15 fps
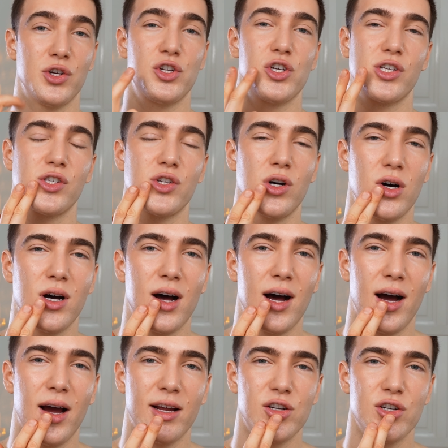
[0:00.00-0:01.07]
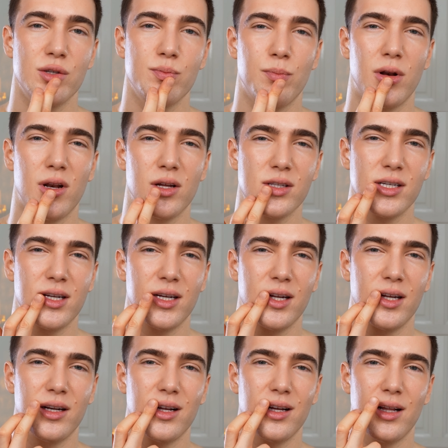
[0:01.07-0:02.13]
you just saw I just blotted it
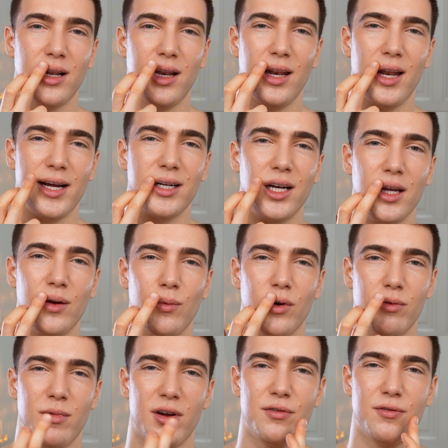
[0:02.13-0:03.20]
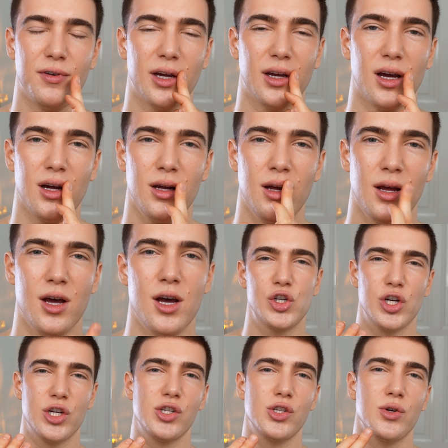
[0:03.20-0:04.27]
in lightly with my finger,
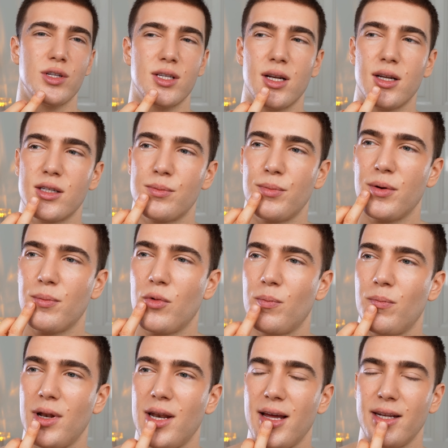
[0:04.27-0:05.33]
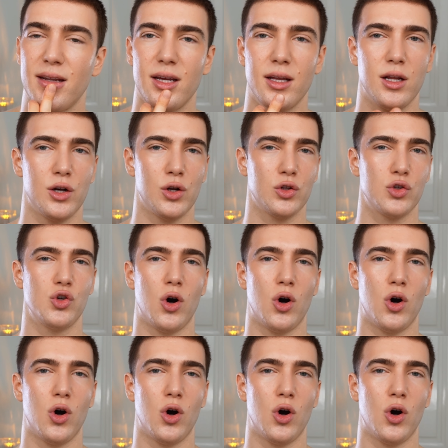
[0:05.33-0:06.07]
just so it's a little bit more blended and not too